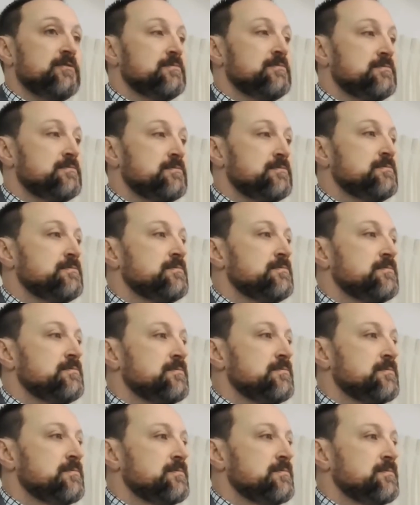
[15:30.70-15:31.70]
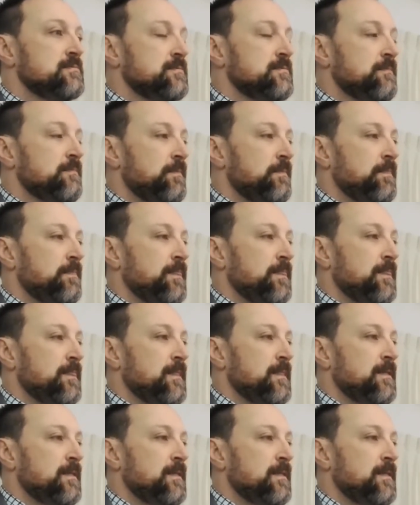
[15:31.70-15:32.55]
[no speech]